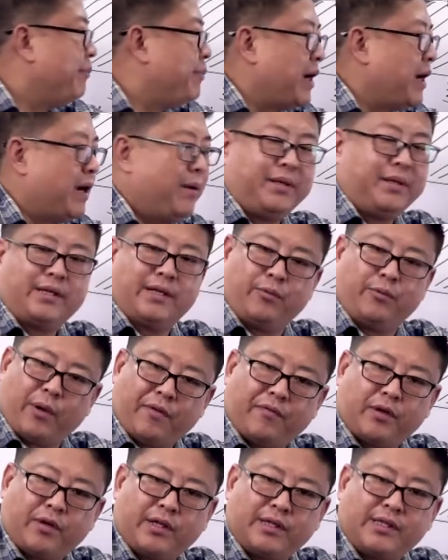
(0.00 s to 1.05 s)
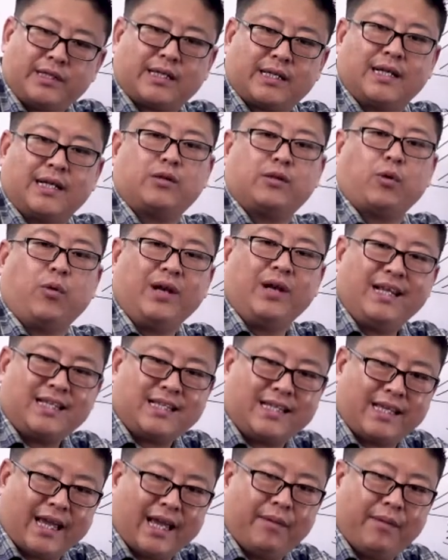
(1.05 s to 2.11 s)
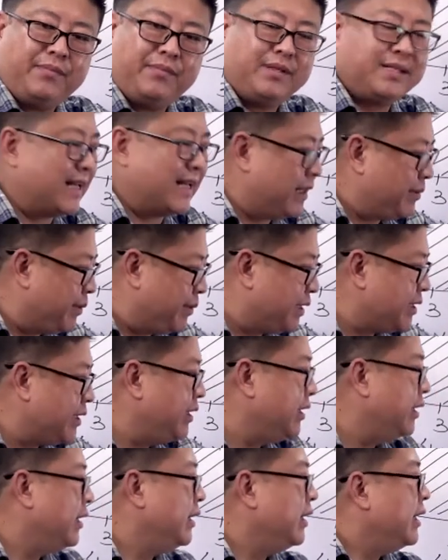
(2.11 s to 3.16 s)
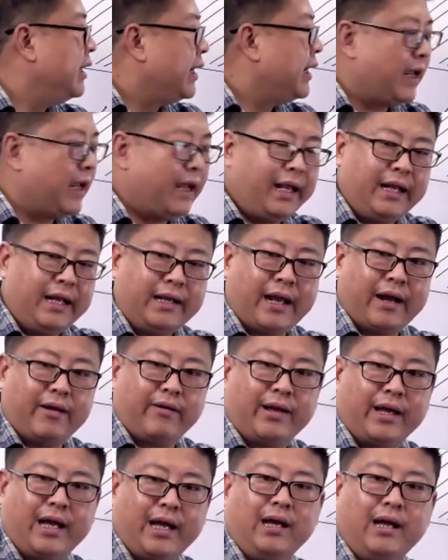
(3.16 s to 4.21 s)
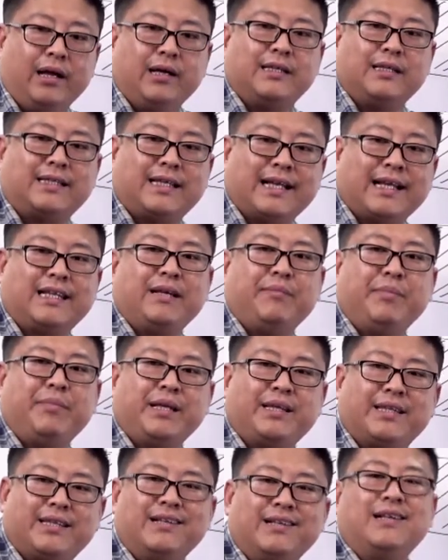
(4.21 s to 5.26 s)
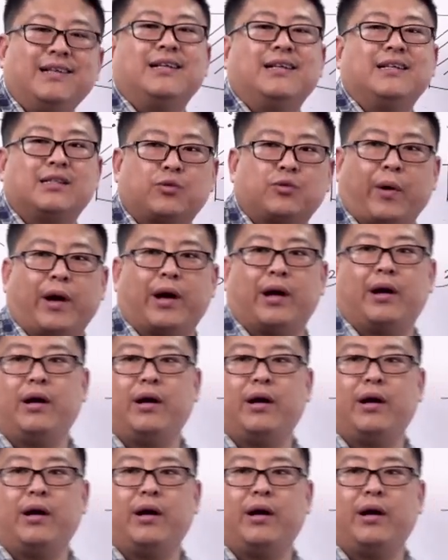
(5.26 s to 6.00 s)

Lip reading: perimeter, we have already discussed only cm, centimeter. In area, centimeter square.